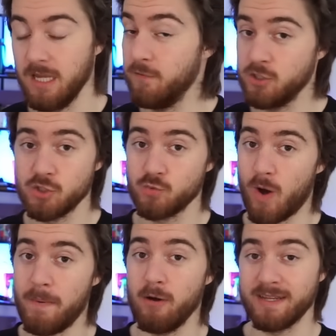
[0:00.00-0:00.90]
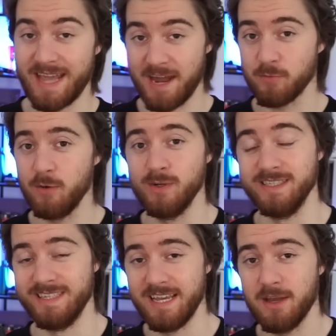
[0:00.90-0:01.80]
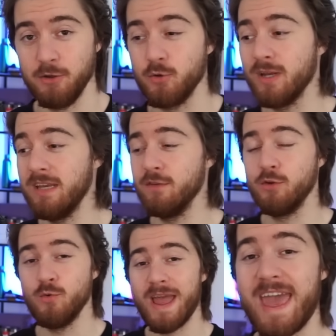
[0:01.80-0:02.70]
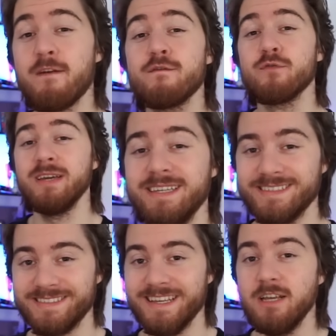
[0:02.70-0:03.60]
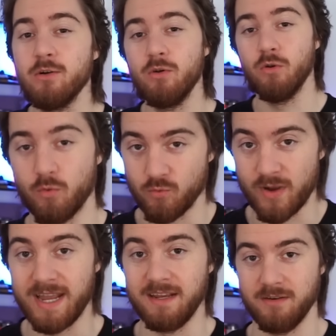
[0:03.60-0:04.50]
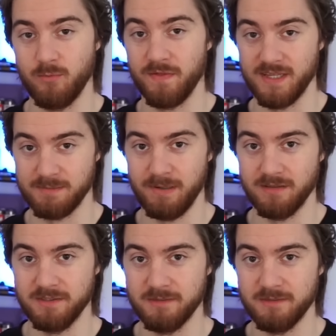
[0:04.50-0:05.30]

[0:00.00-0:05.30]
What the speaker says: you just swap out Kandarin with Zaya, you can even do every single raid with this build.